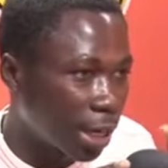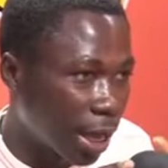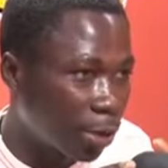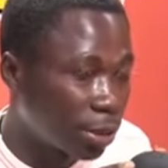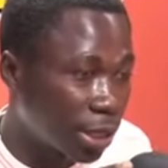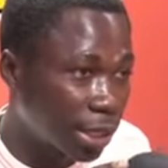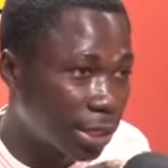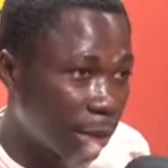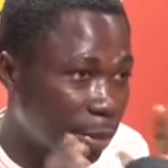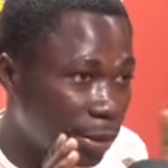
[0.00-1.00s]
Like we say is
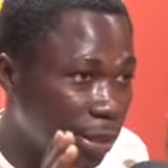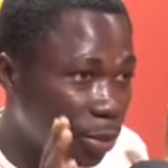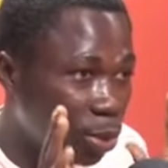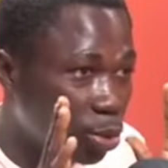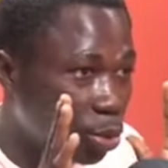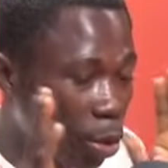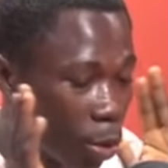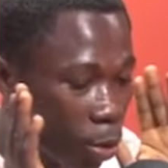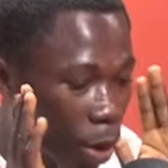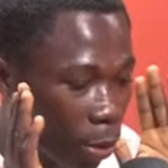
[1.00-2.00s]
yeah memisi misu
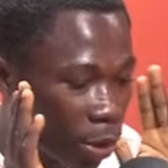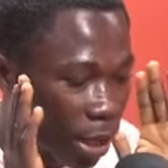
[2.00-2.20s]
who are when